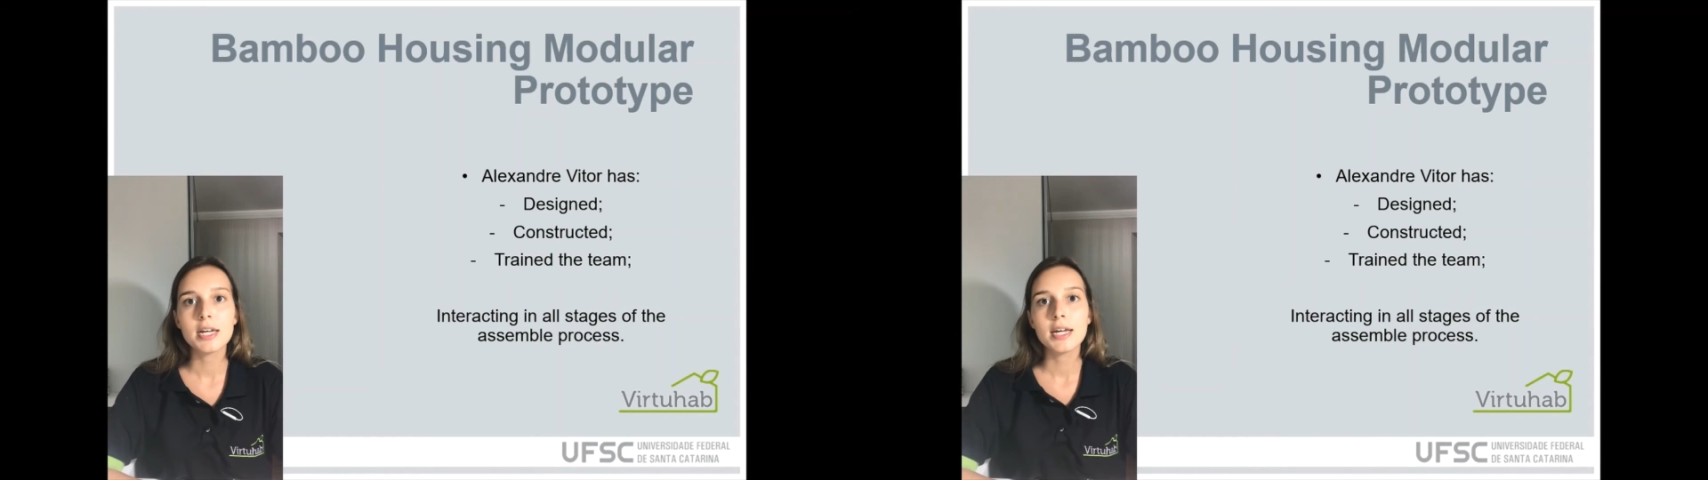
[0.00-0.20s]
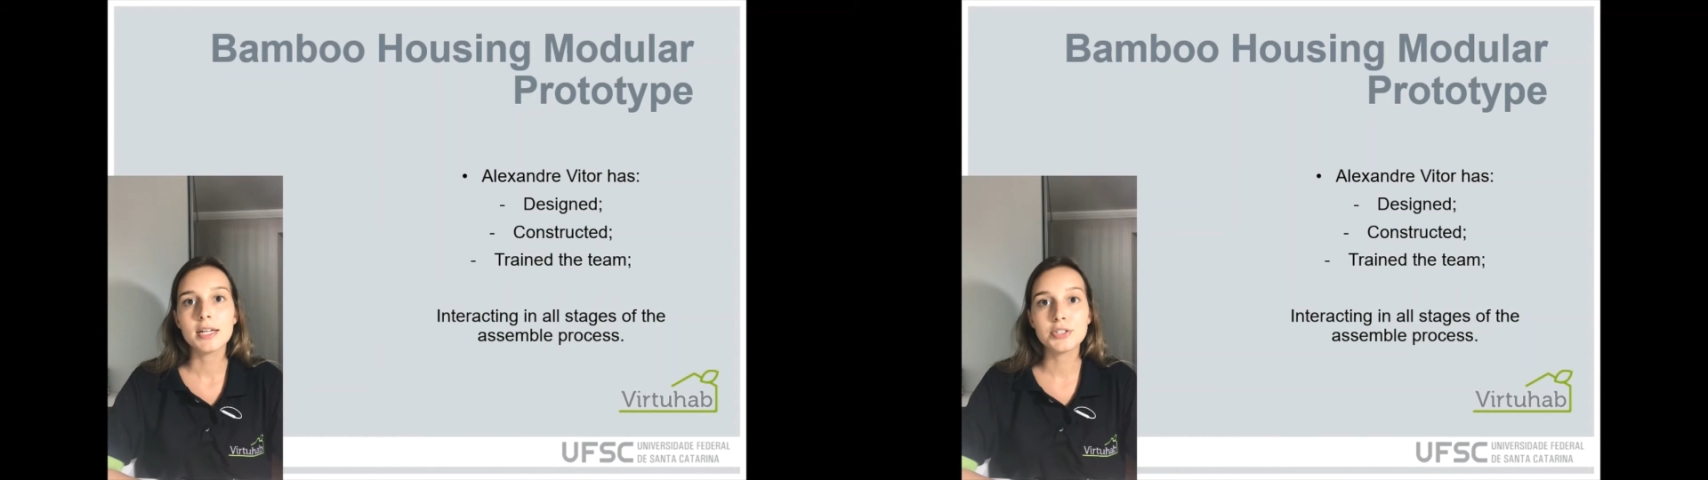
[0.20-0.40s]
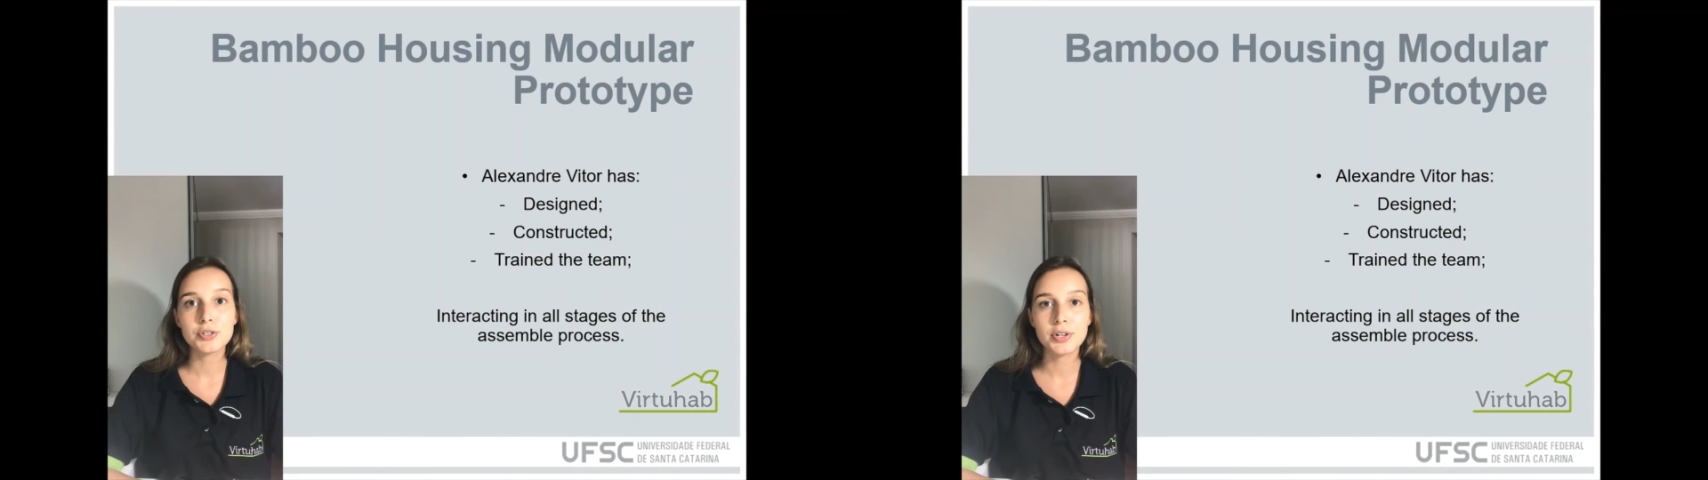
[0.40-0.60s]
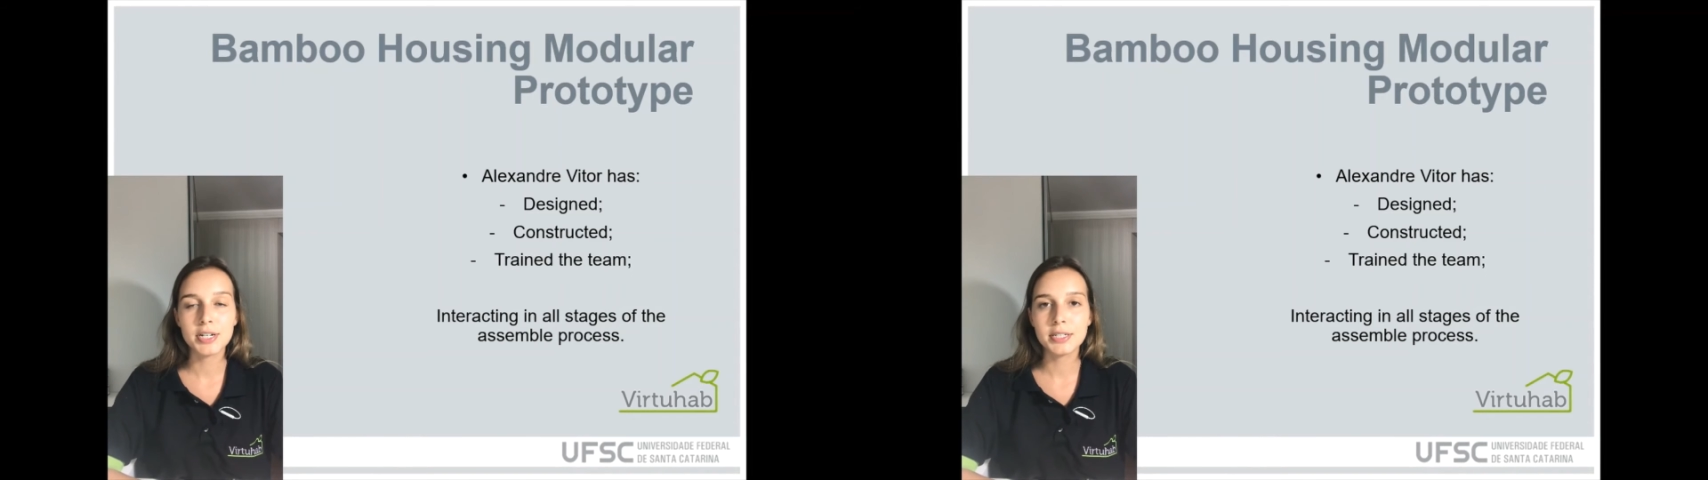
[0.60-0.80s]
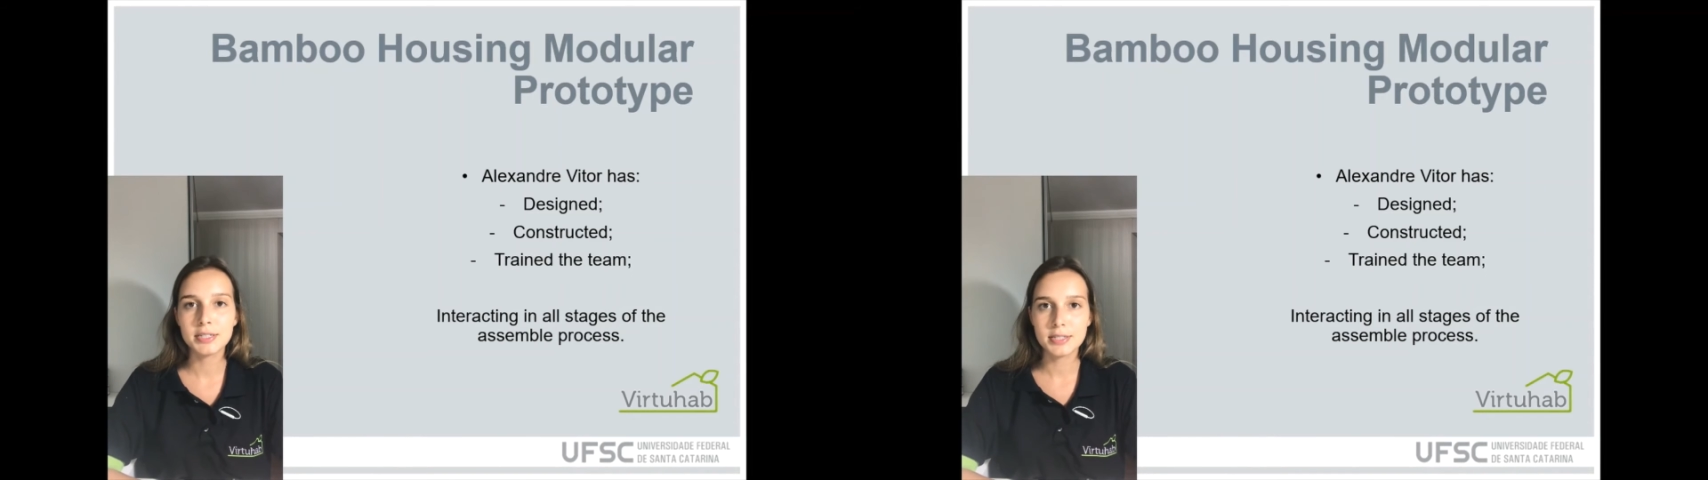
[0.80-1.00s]
and
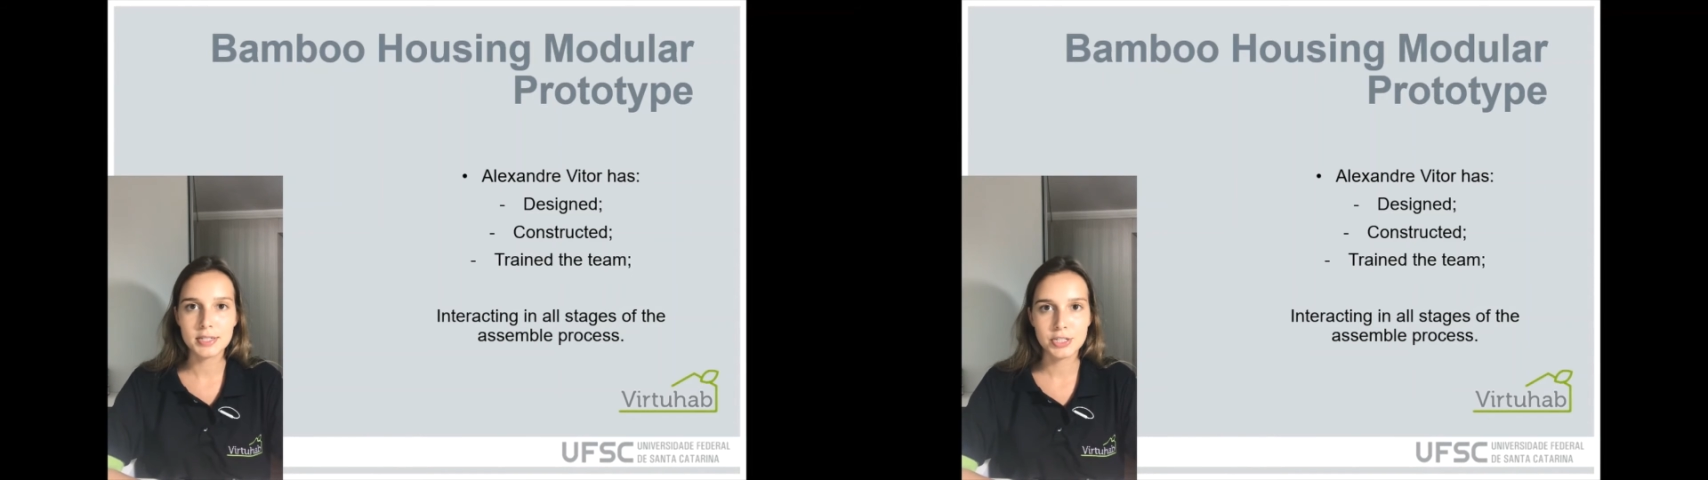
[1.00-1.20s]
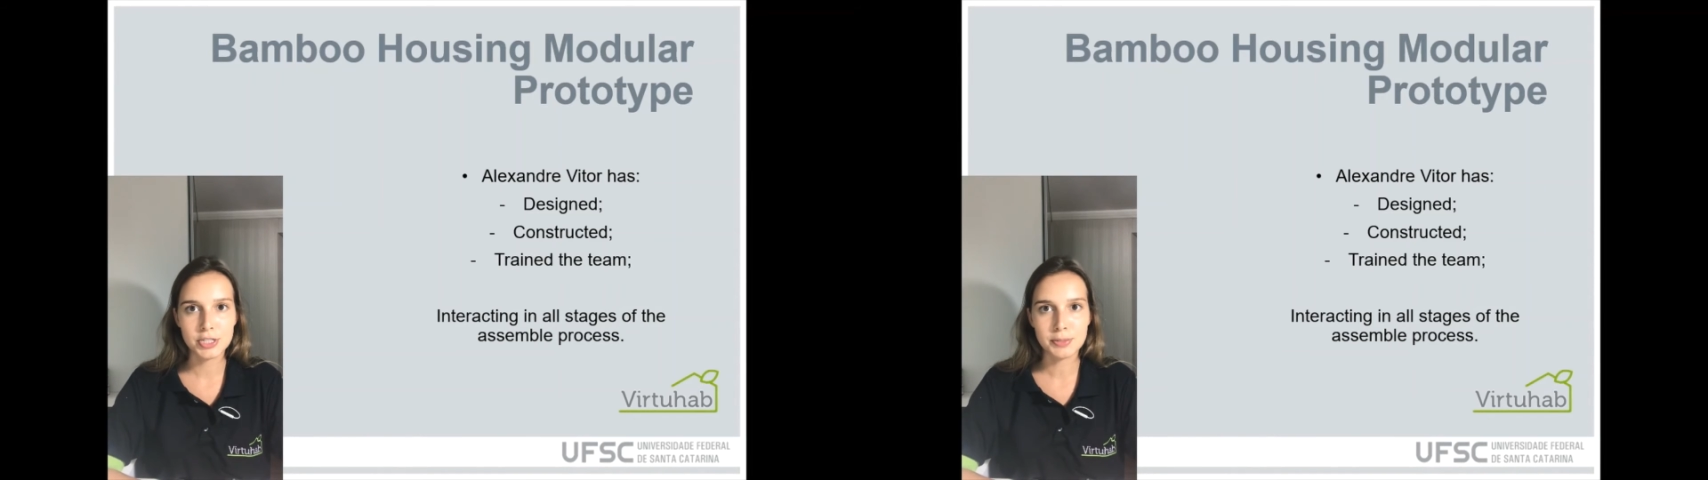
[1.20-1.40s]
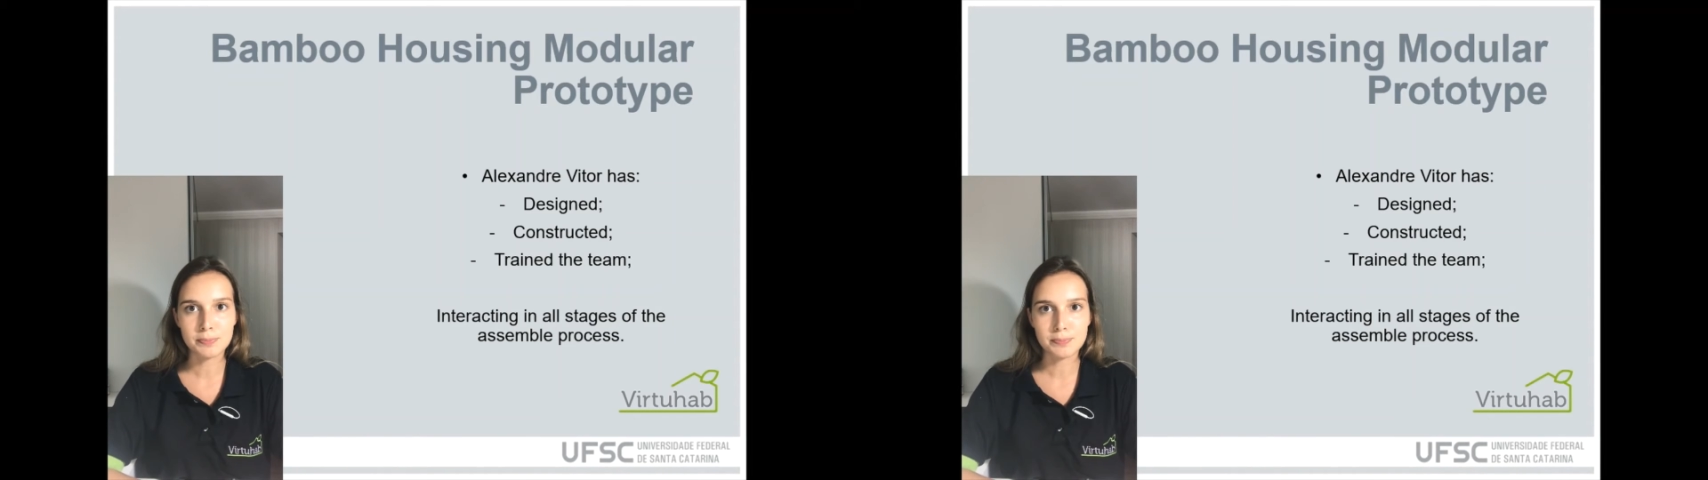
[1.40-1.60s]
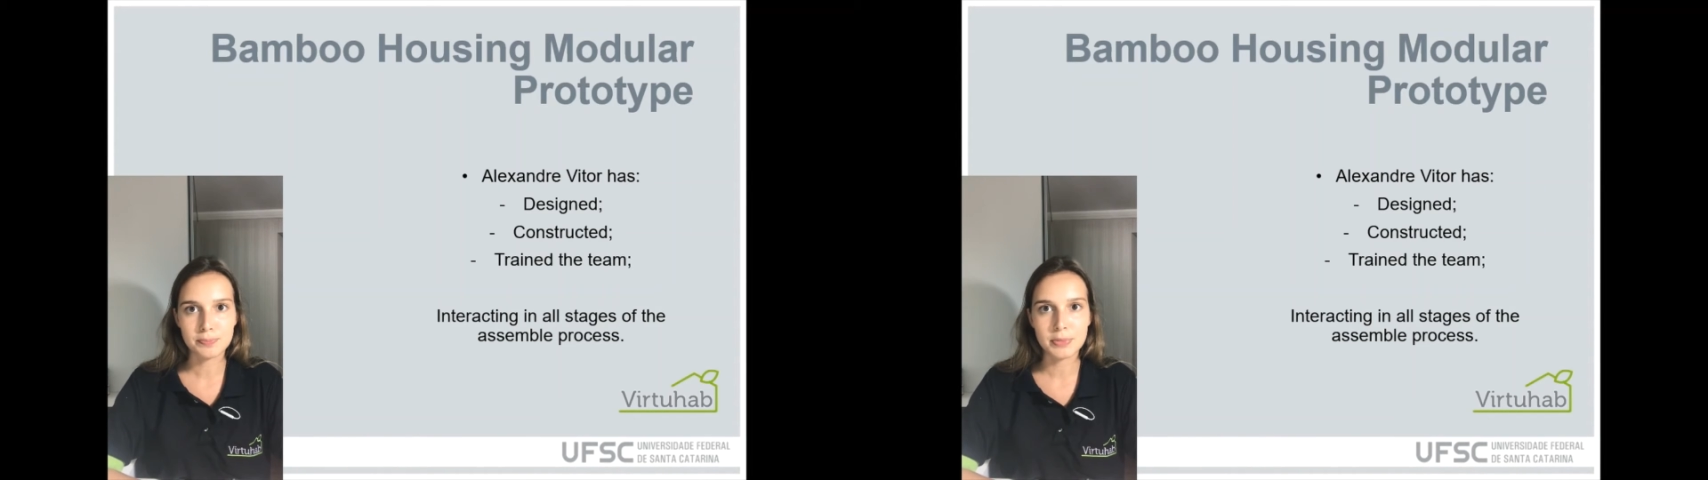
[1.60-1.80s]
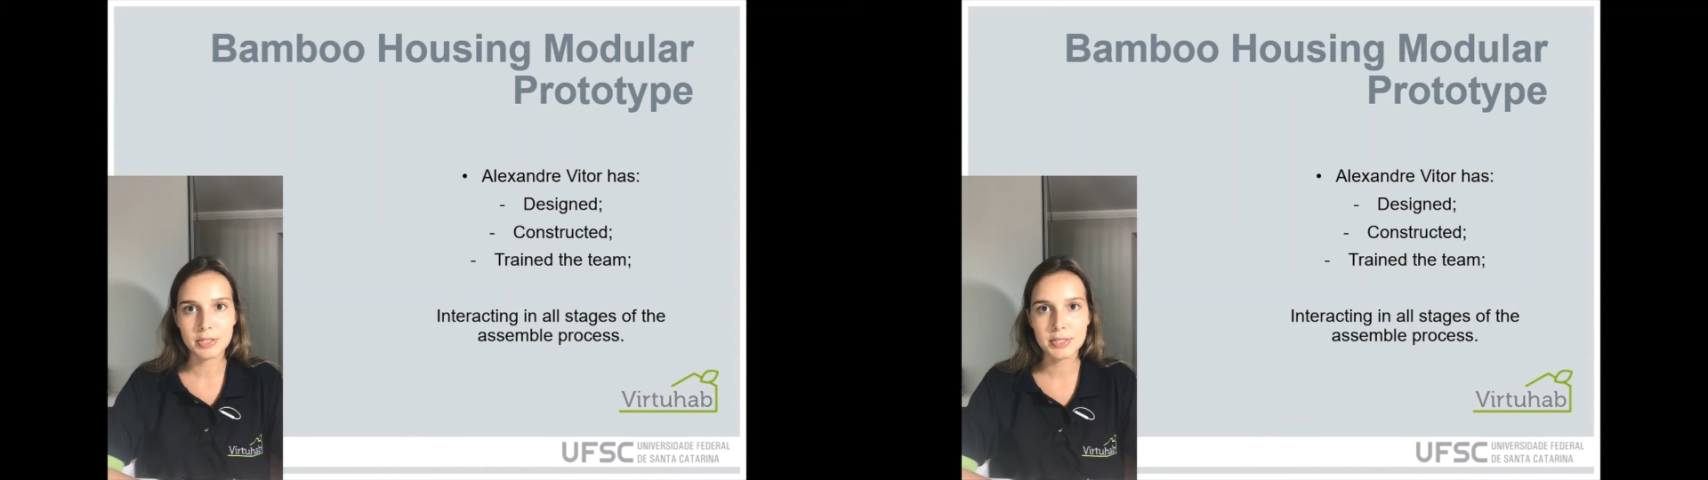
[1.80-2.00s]
trained the
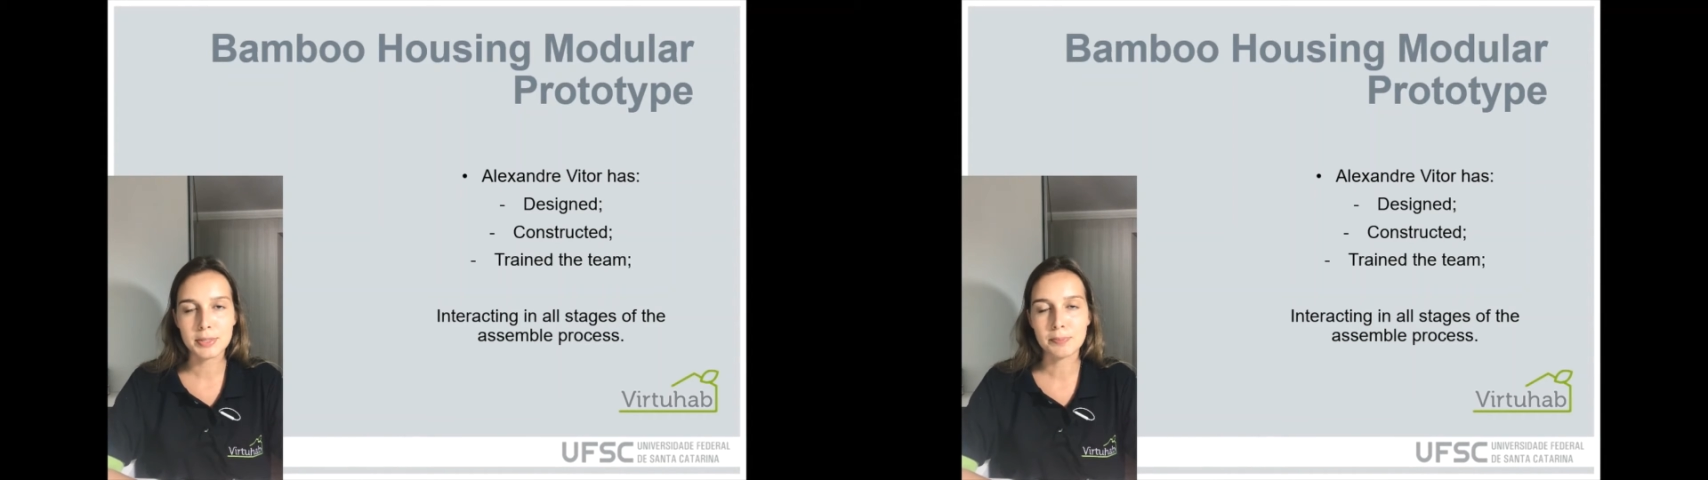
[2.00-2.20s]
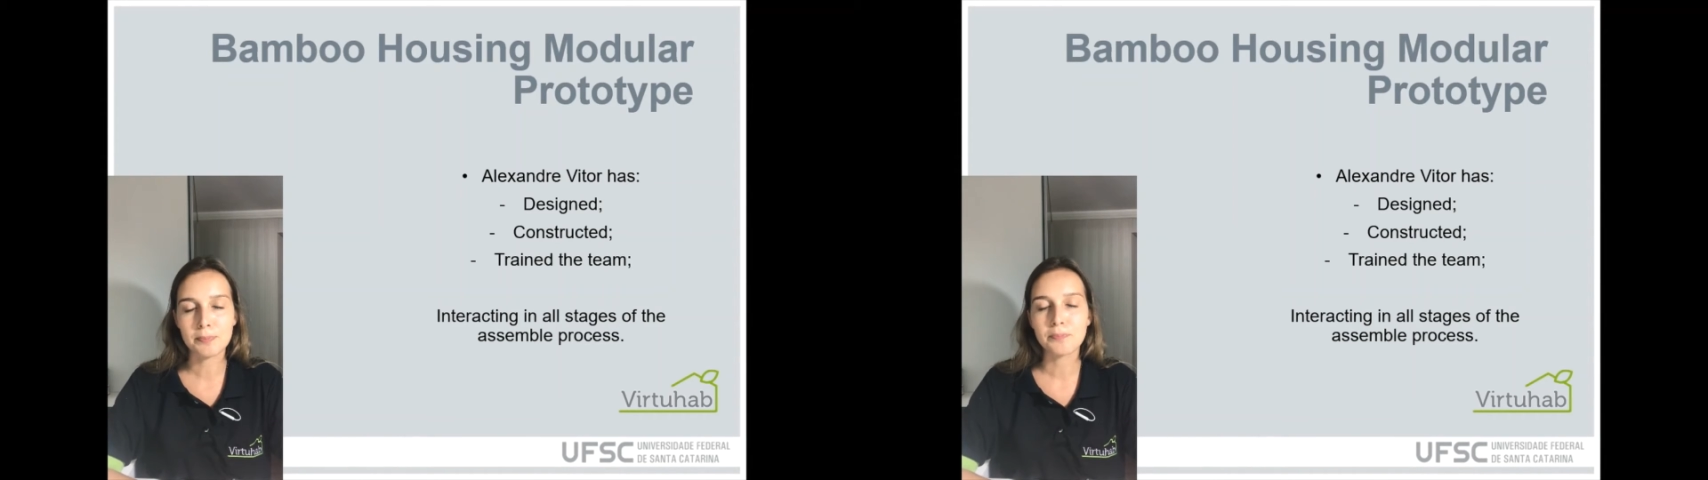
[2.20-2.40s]
team,